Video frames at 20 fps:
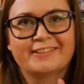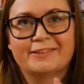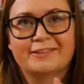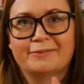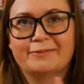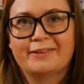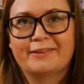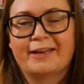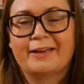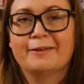So
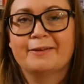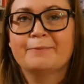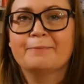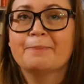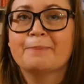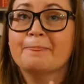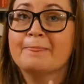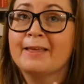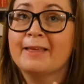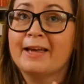yeah.
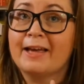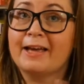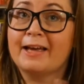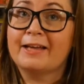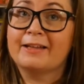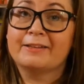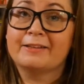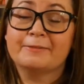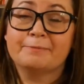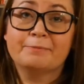
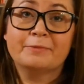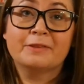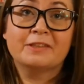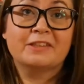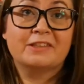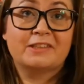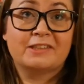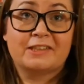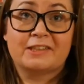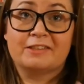And she